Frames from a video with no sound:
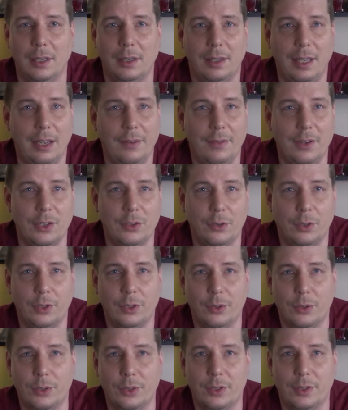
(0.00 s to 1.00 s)
They've
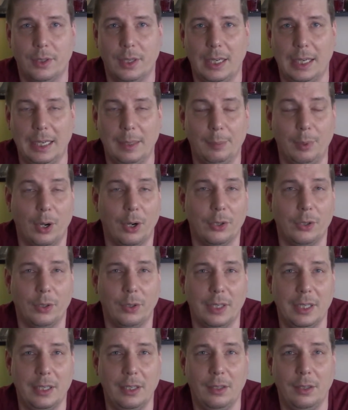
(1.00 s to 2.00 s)
introduced
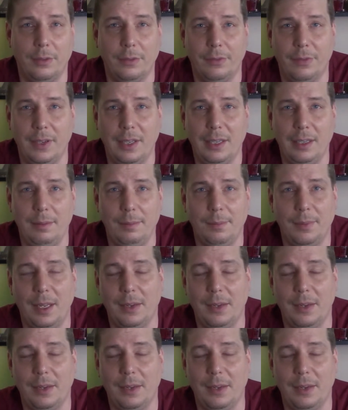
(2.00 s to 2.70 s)
partial EUV.